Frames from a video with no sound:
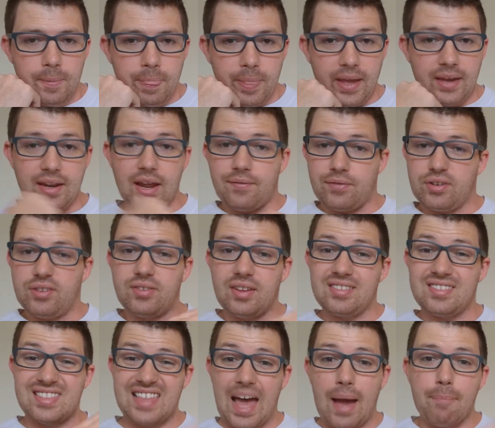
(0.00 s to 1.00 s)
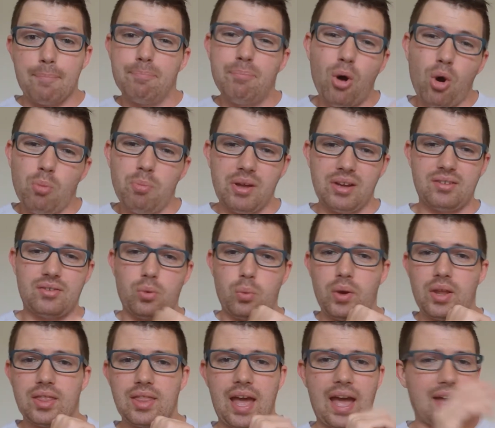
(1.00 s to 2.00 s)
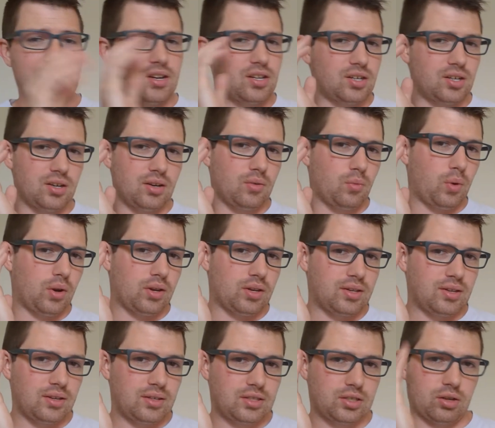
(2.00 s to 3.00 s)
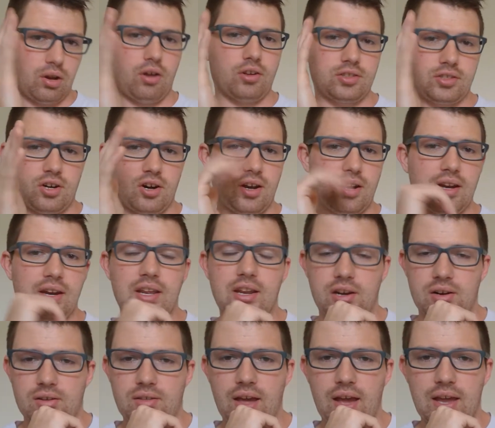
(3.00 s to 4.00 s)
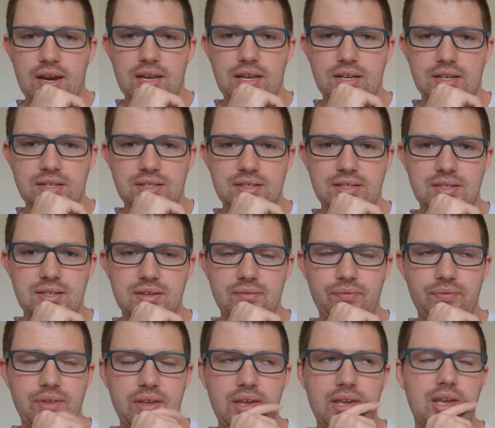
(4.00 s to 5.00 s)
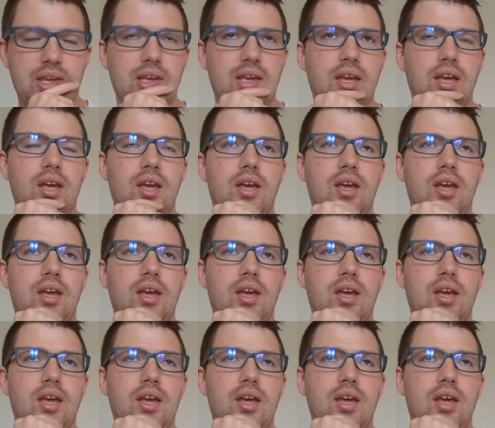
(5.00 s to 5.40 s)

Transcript: And ever since that moment, when Saul started to hear that, it